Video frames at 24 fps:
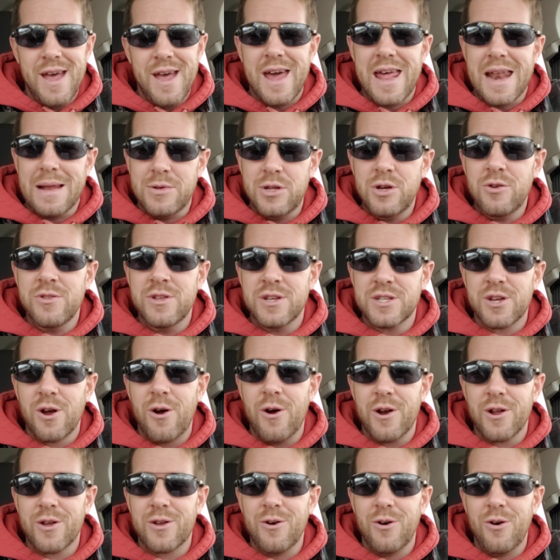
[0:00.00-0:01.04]
And I'm doing this
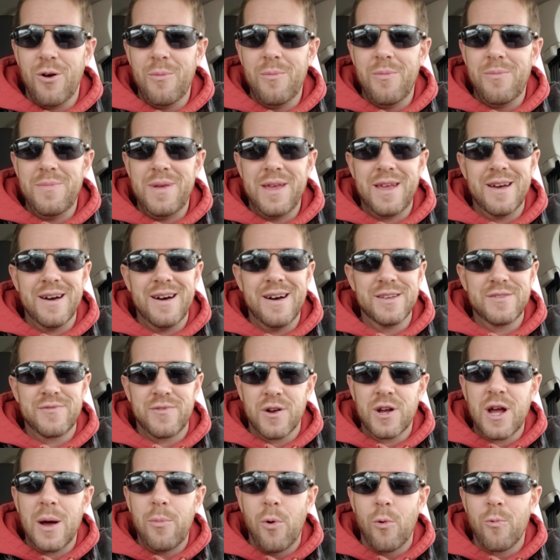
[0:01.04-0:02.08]
article because for
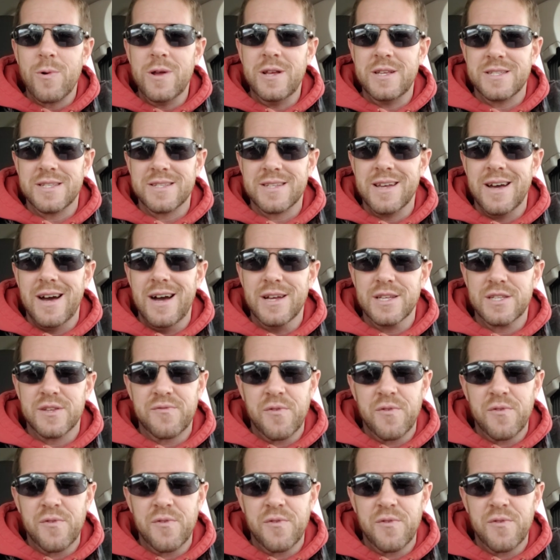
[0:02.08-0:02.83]
a couple reasons, guys.